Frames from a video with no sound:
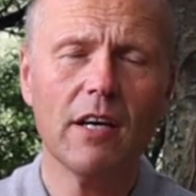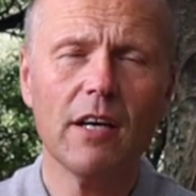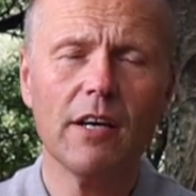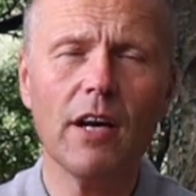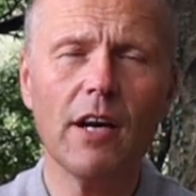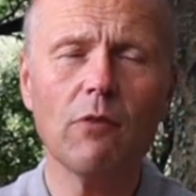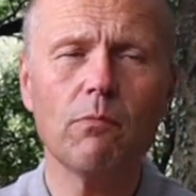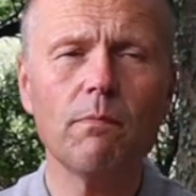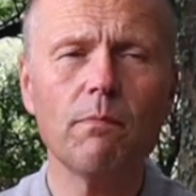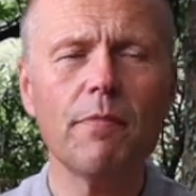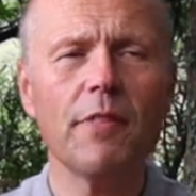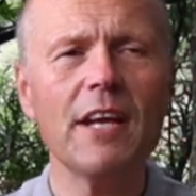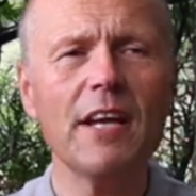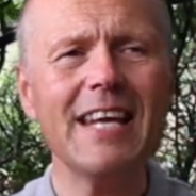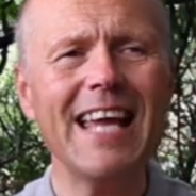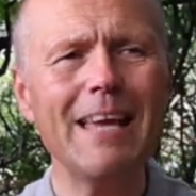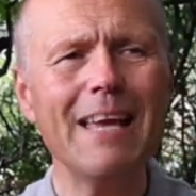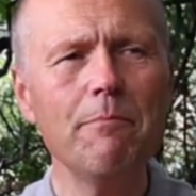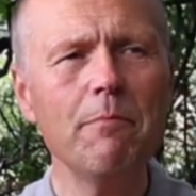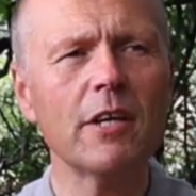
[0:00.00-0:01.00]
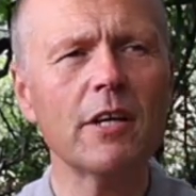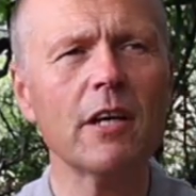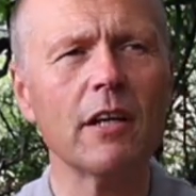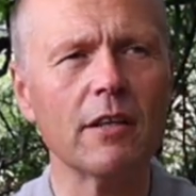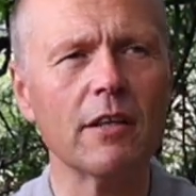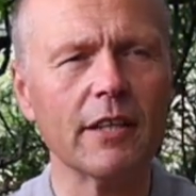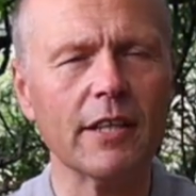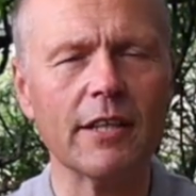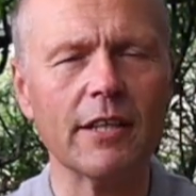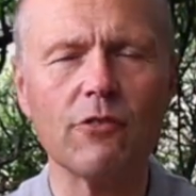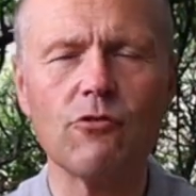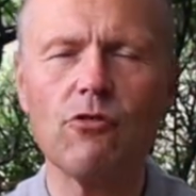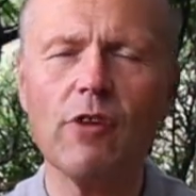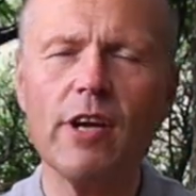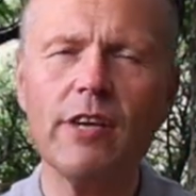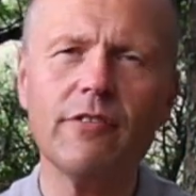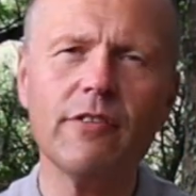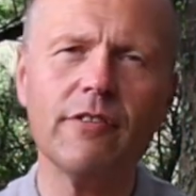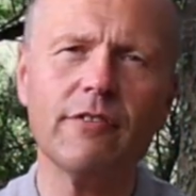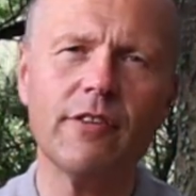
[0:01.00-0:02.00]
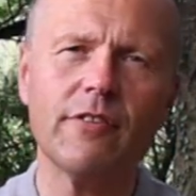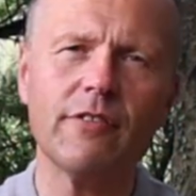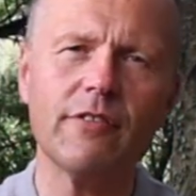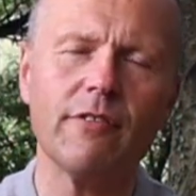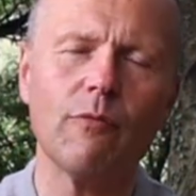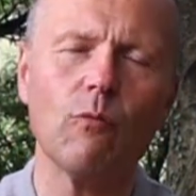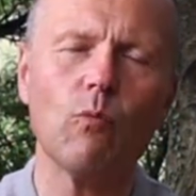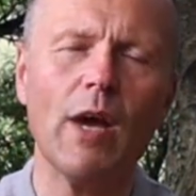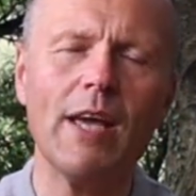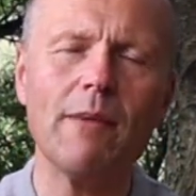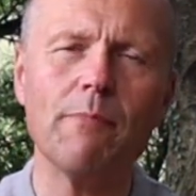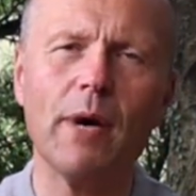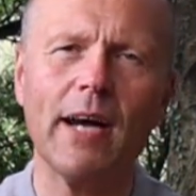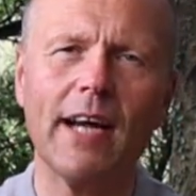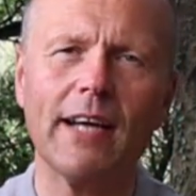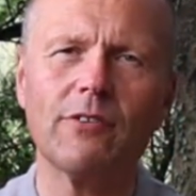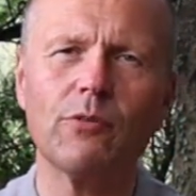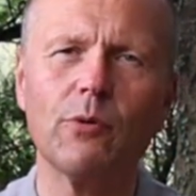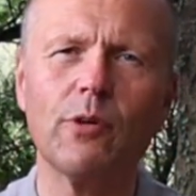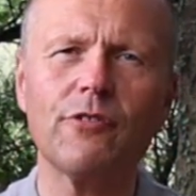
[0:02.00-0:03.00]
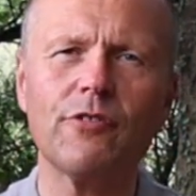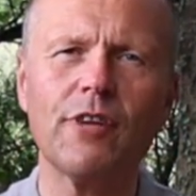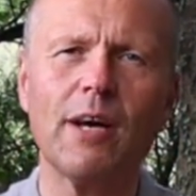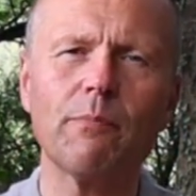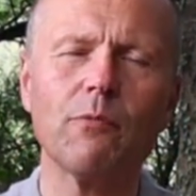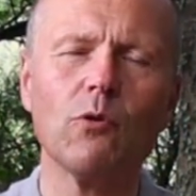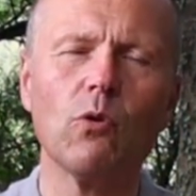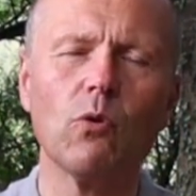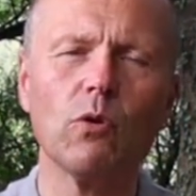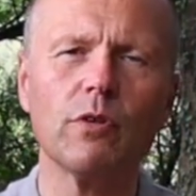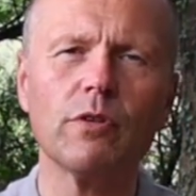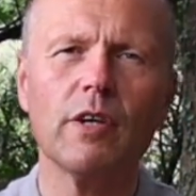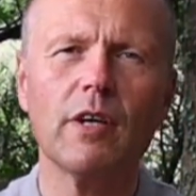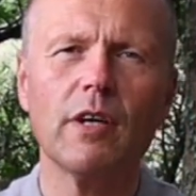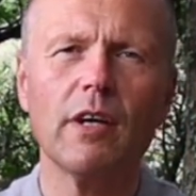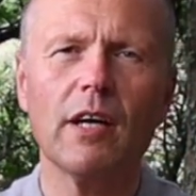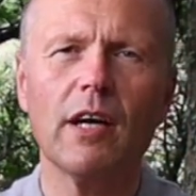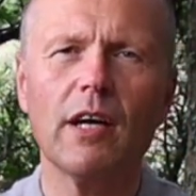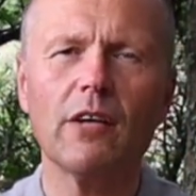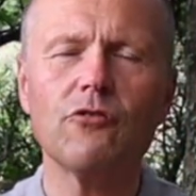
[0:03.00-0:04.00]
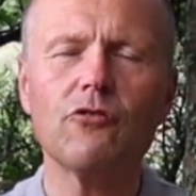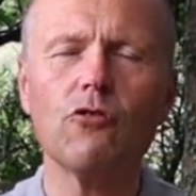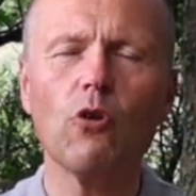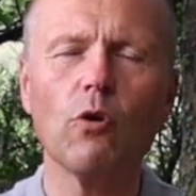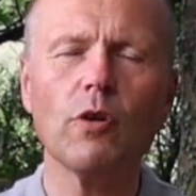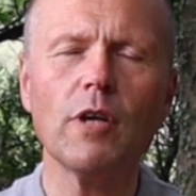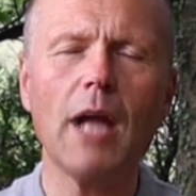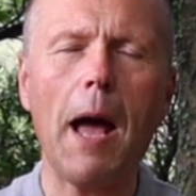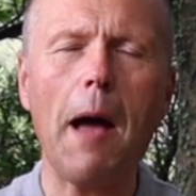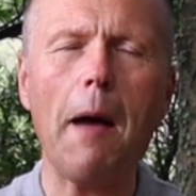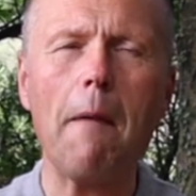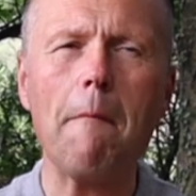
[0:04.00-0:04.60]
Now, the name cardigan traces its way back to a chap called John